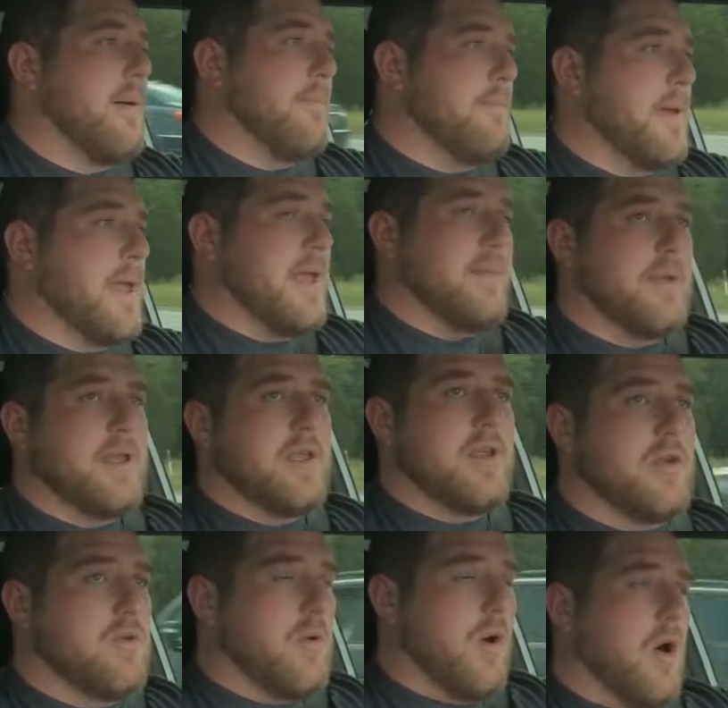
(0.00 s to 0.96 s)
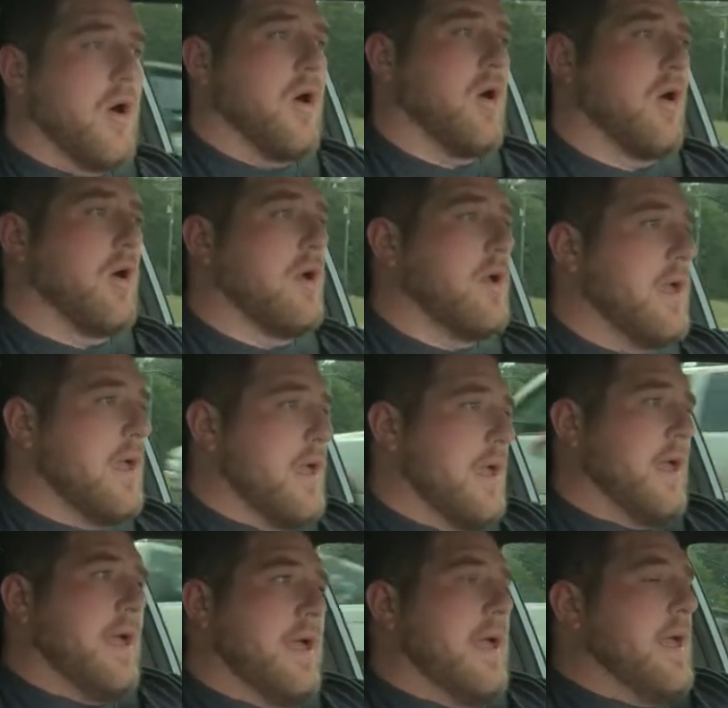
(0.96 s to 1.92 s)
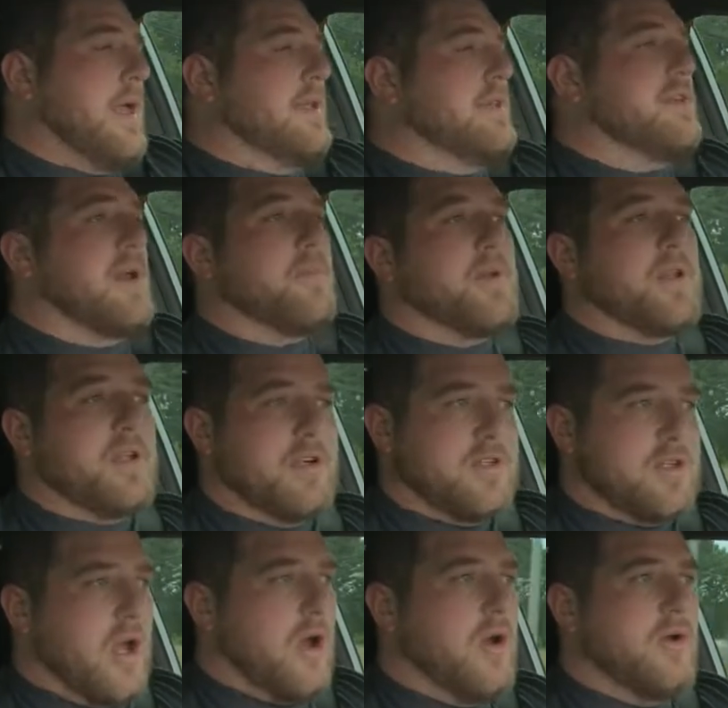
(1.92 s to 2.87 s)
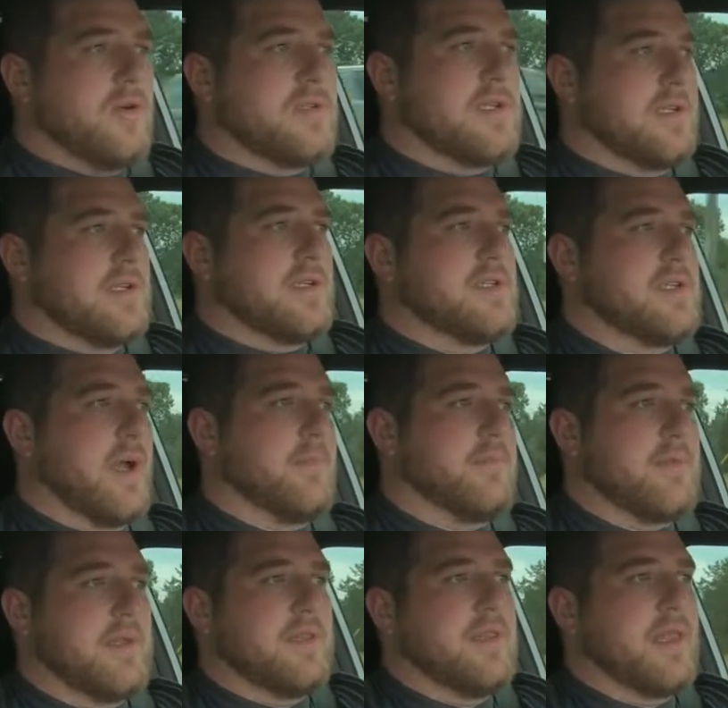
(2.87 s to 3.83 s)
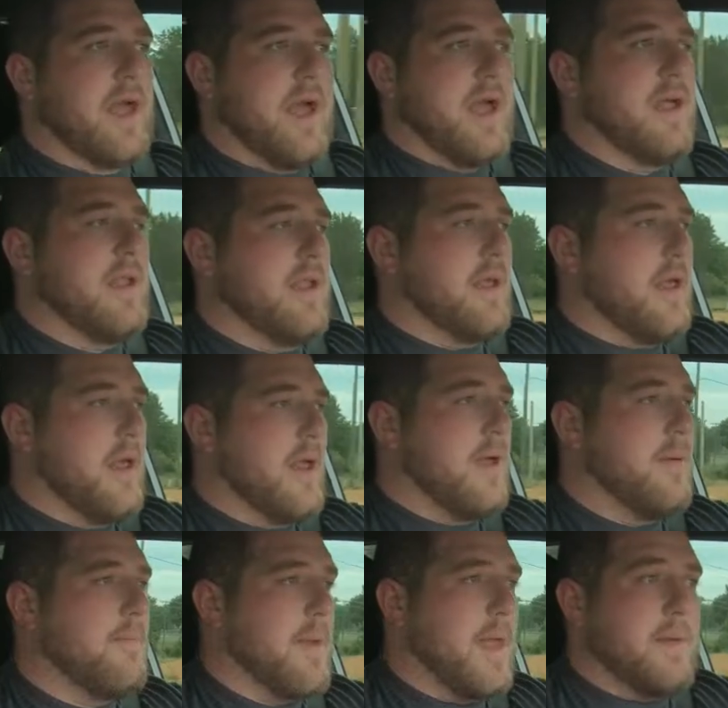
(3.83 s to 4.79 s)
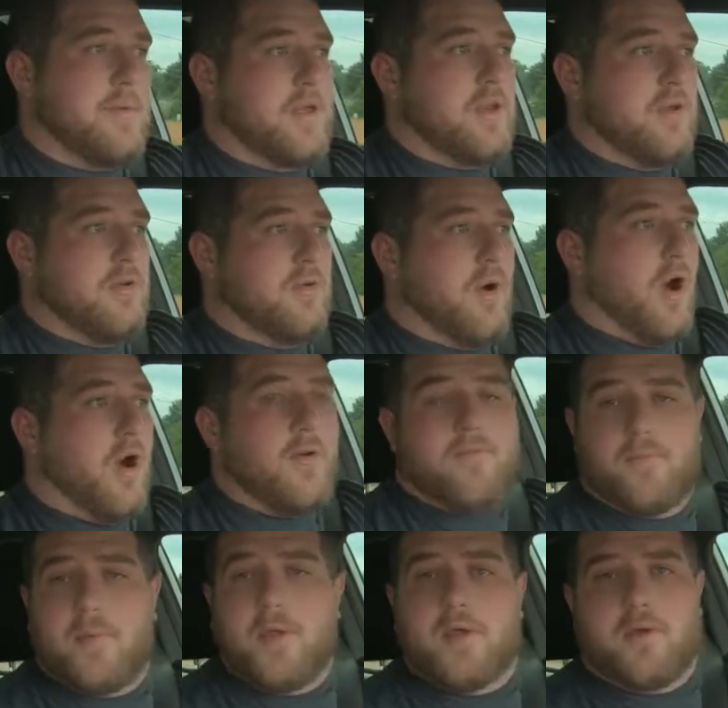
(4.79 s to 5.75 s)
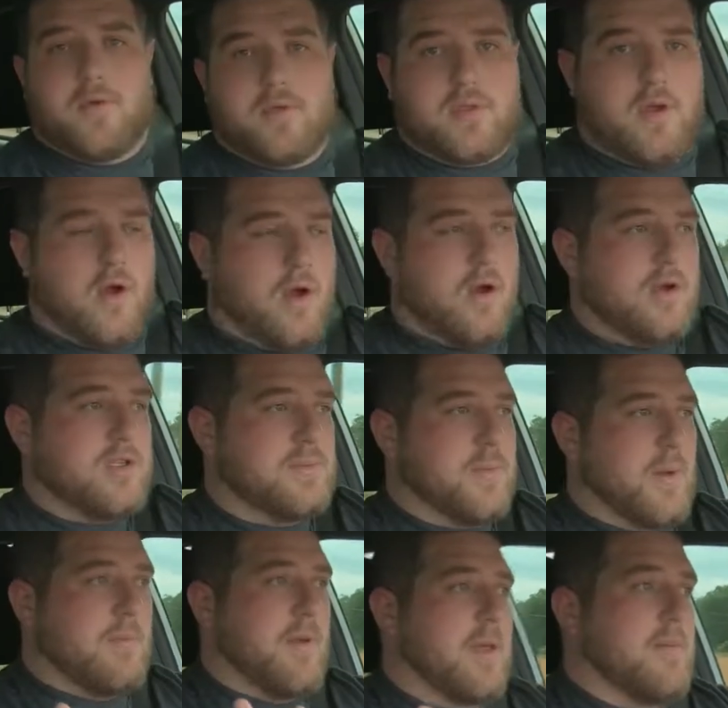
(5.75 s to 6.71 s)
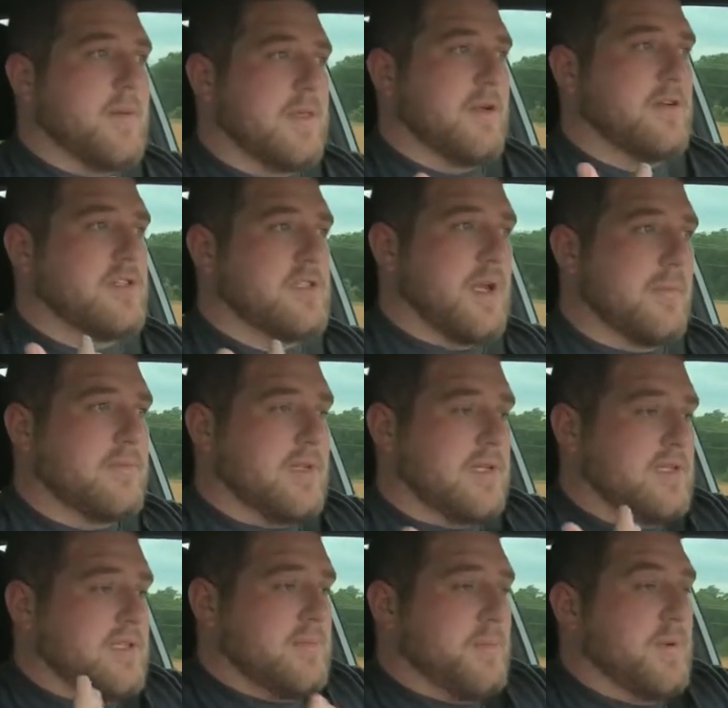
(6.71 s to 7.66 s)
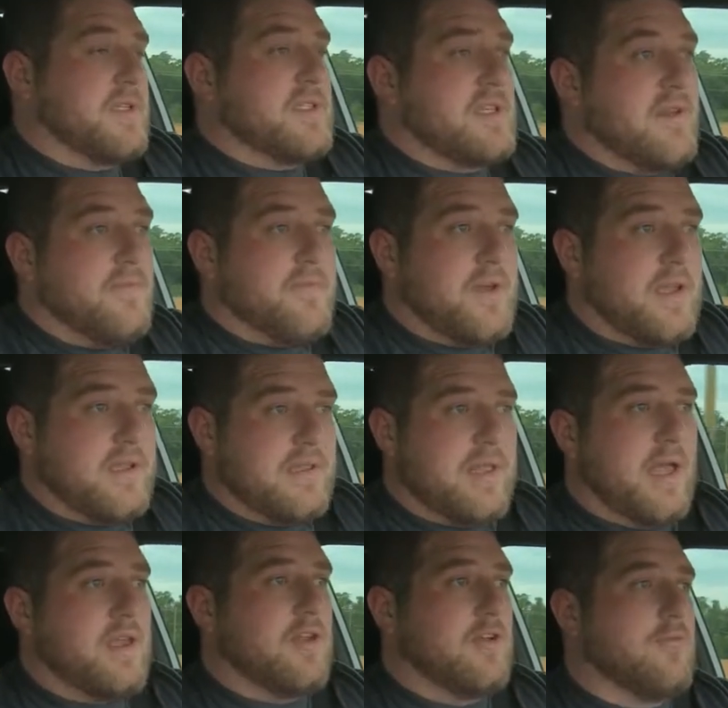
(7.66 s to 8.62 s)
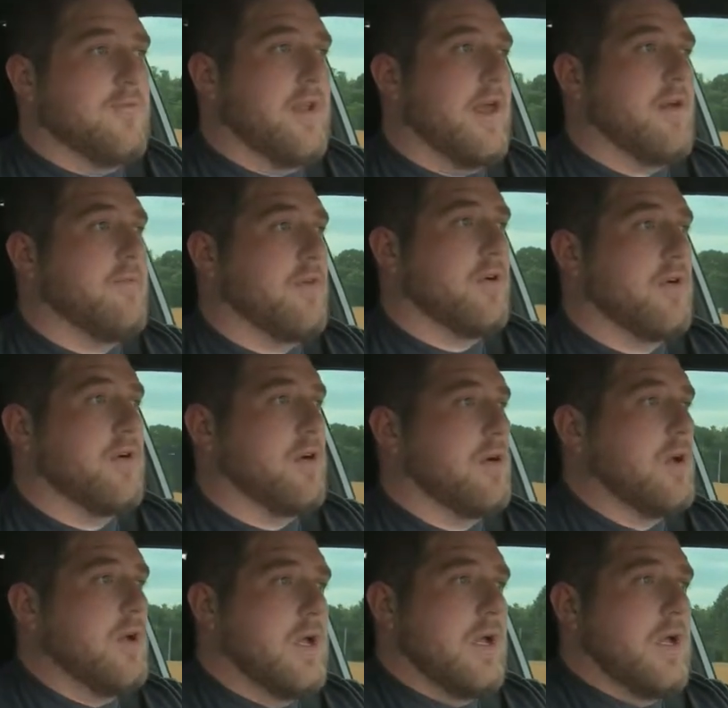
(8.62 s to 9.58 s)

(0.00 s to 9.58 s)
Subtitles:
Maybe you are dipping your toes into something that maybe you are familiar with cars, but maybe there's something specific that you've never